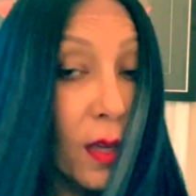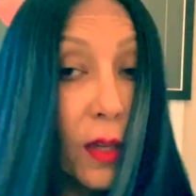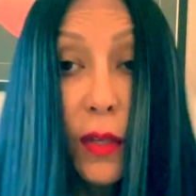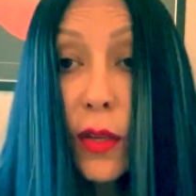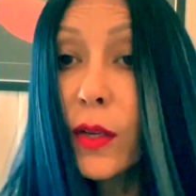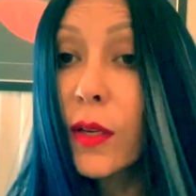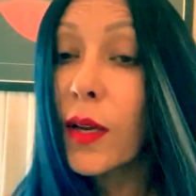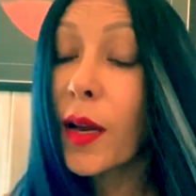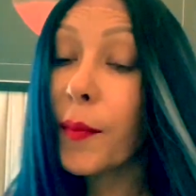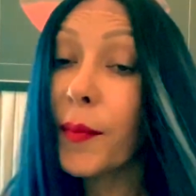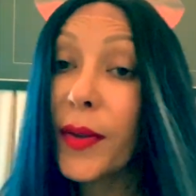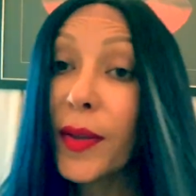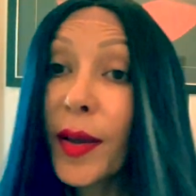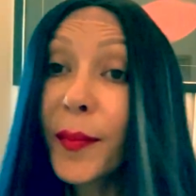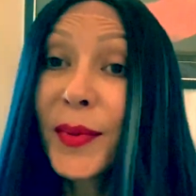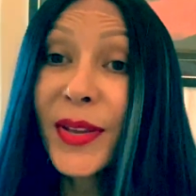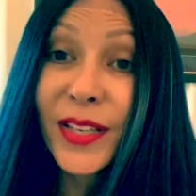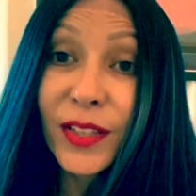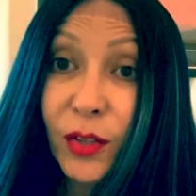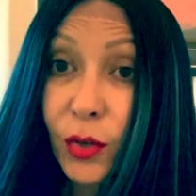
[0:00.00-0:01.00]
You, I mean, I
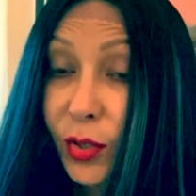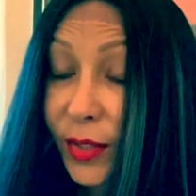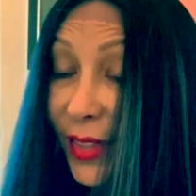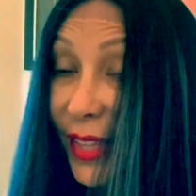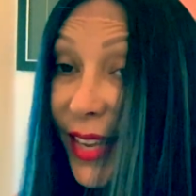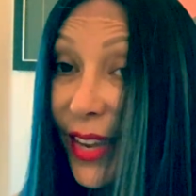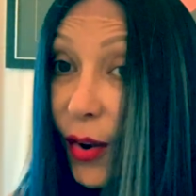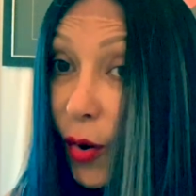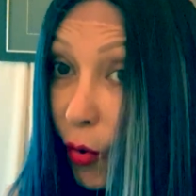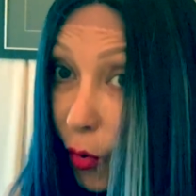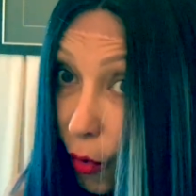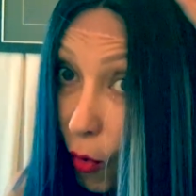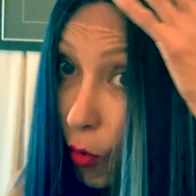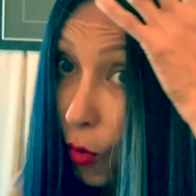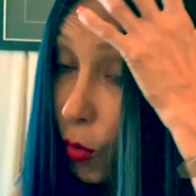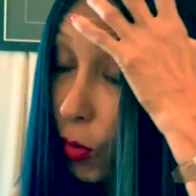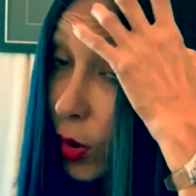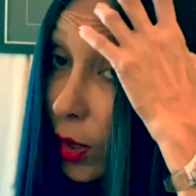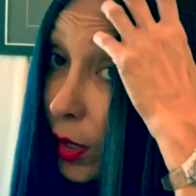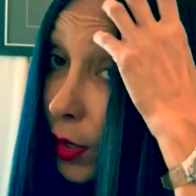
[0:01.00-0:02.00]
mean, look, they're
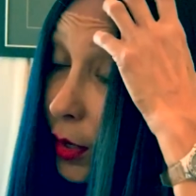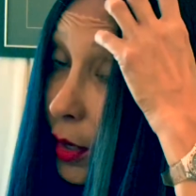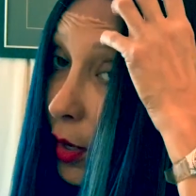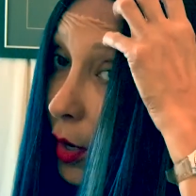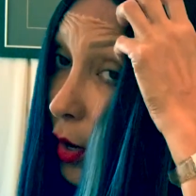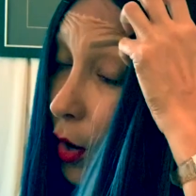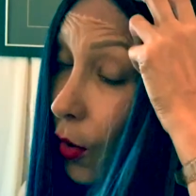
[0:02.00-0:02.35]
all